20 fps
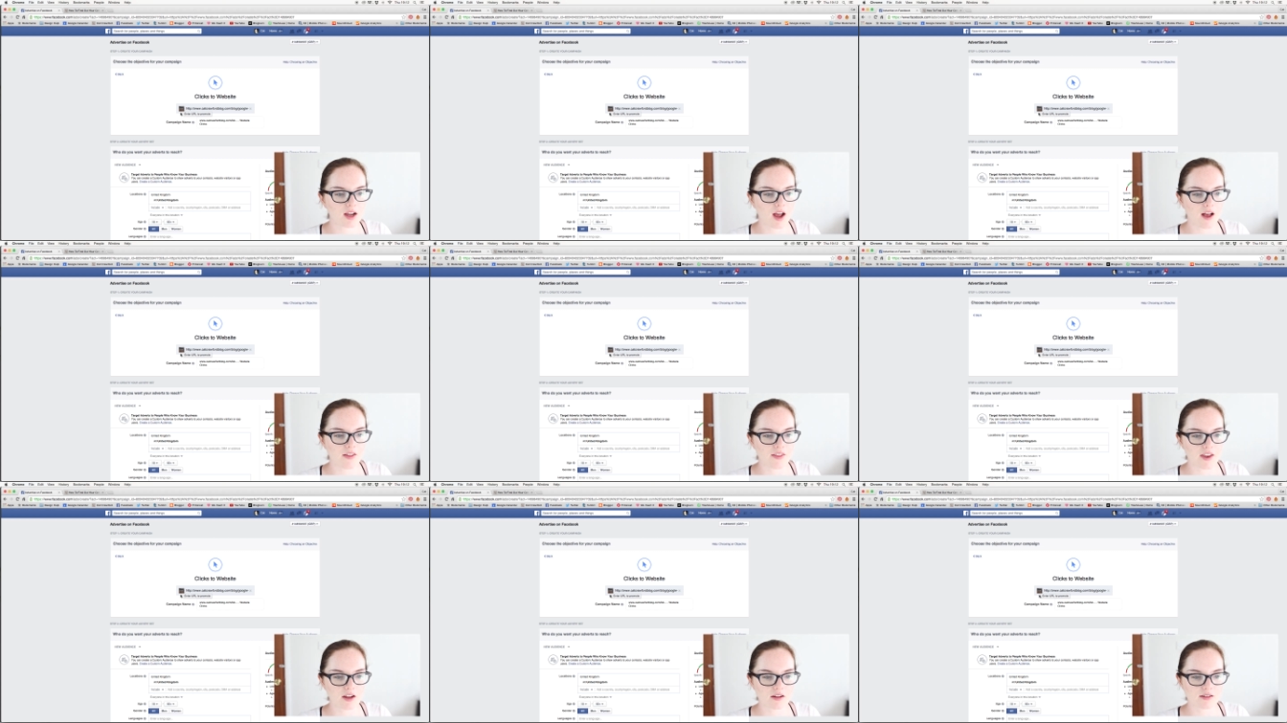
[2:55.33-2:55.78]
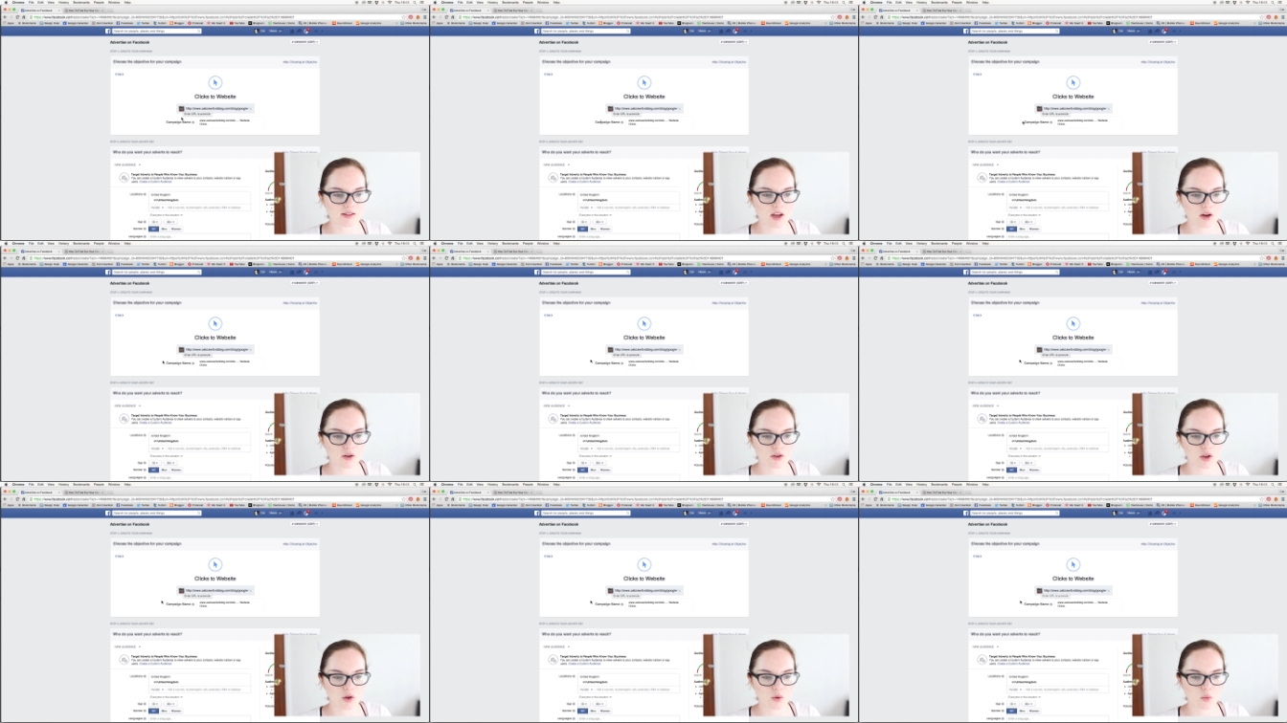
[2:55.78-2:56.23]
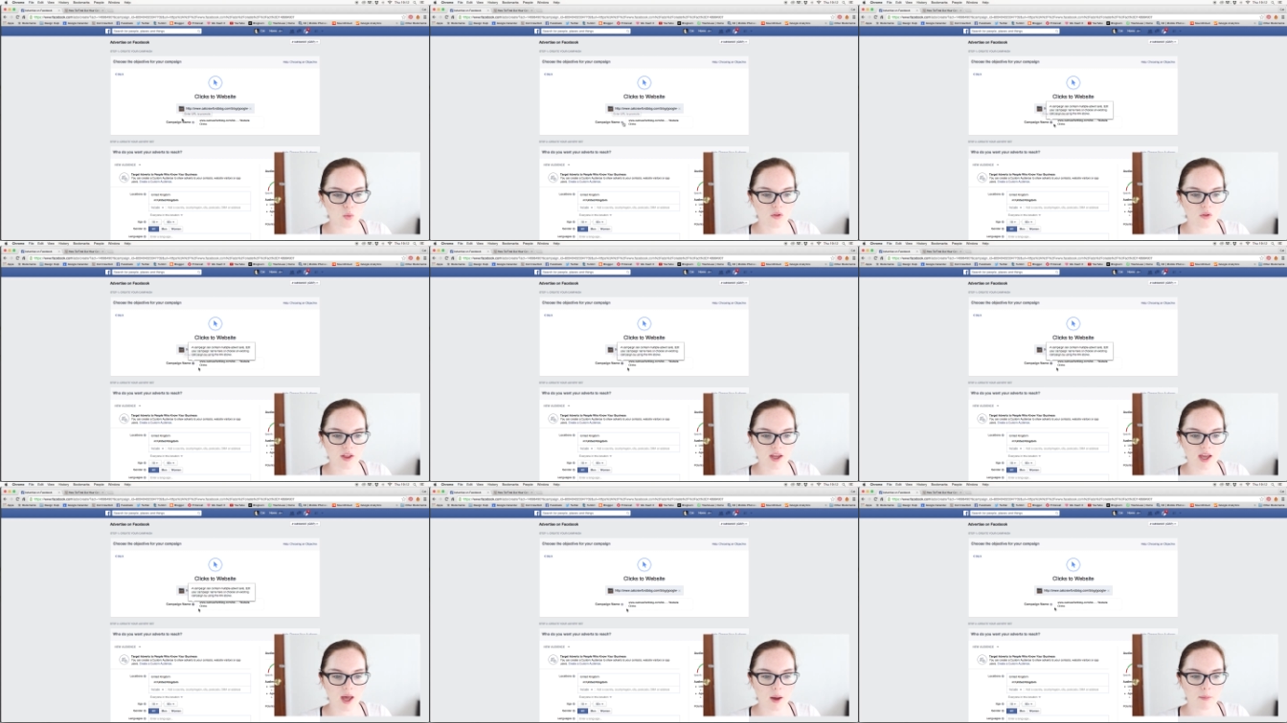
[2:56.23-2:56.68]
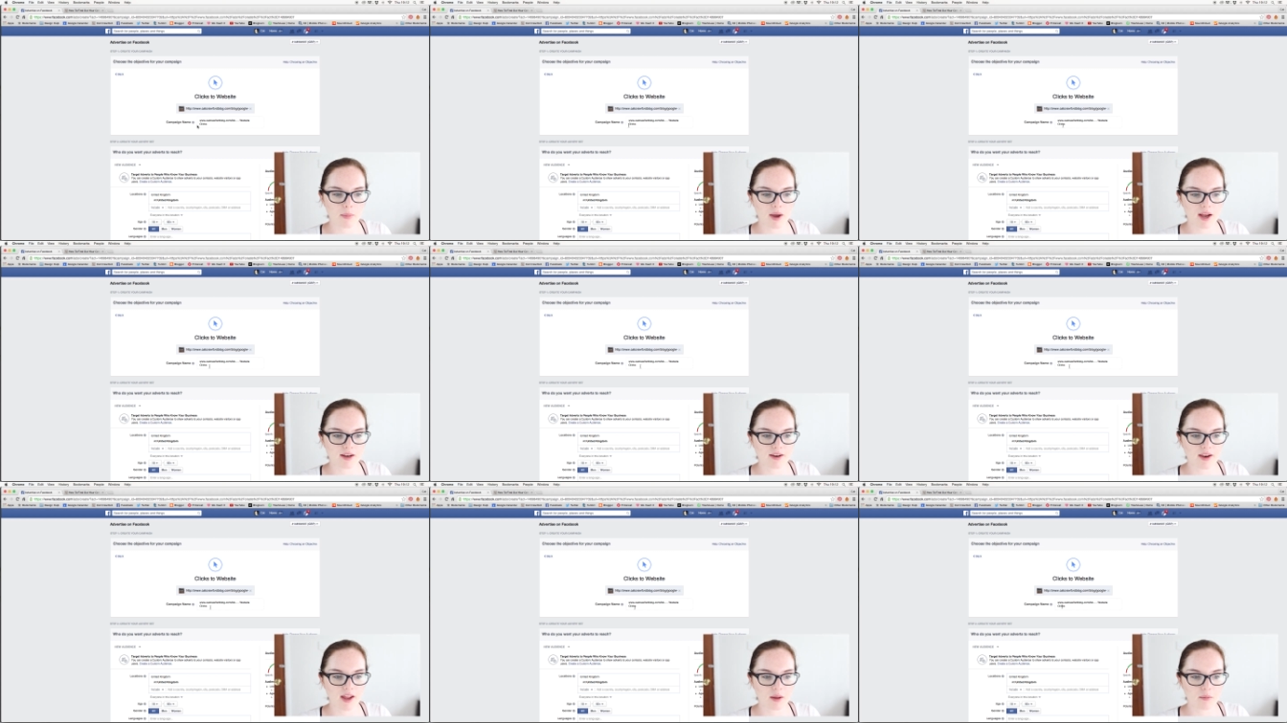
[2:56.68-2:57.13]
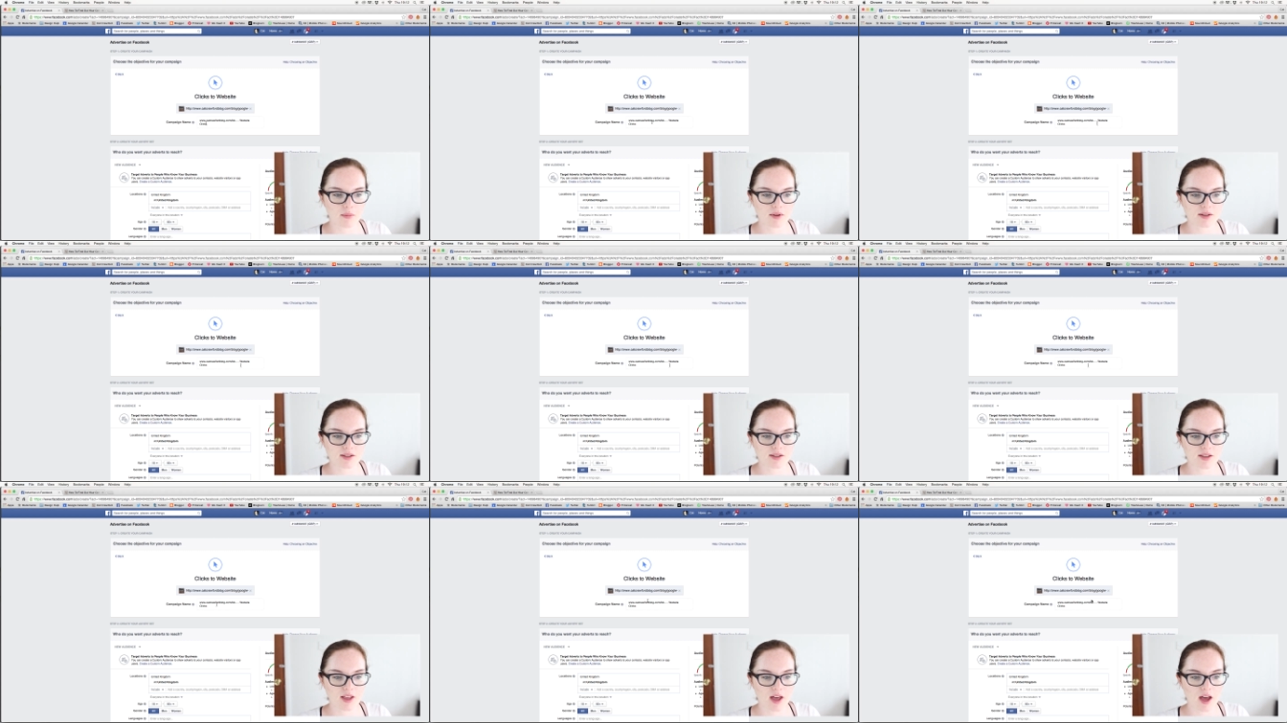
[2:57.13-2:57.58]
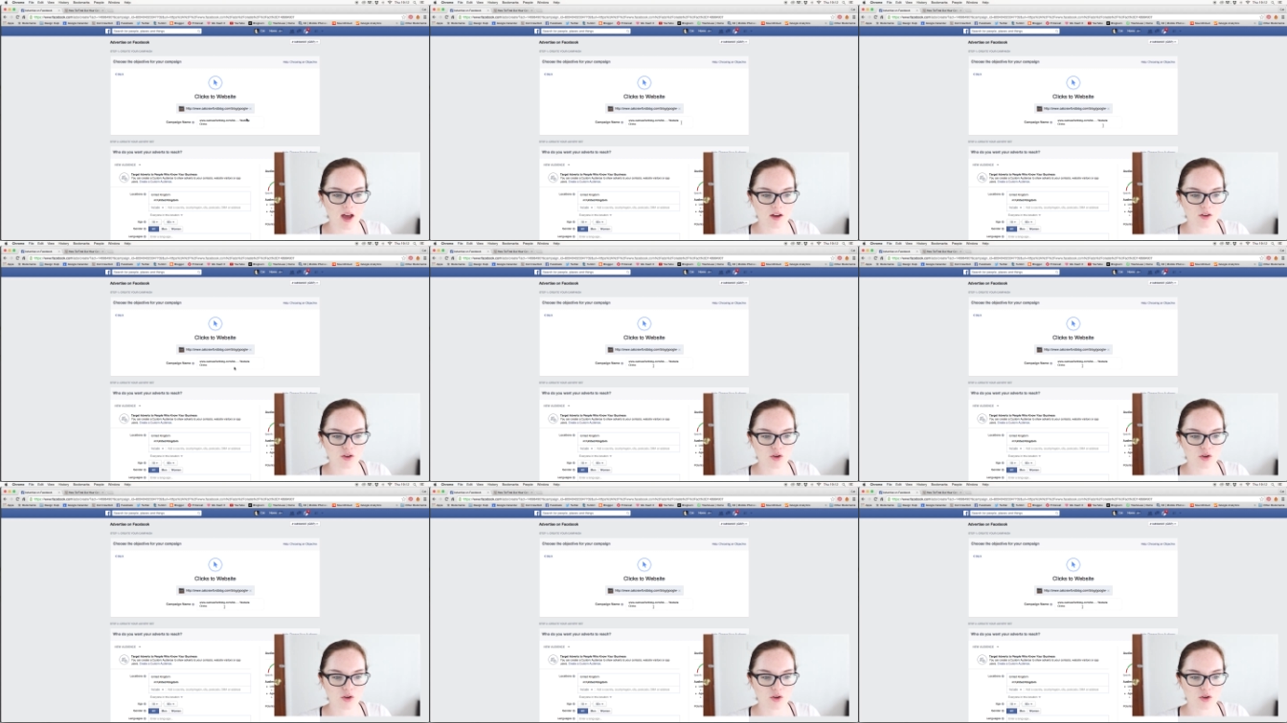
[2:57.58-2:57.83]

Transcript: and then it'll tell you what the campaign name is there.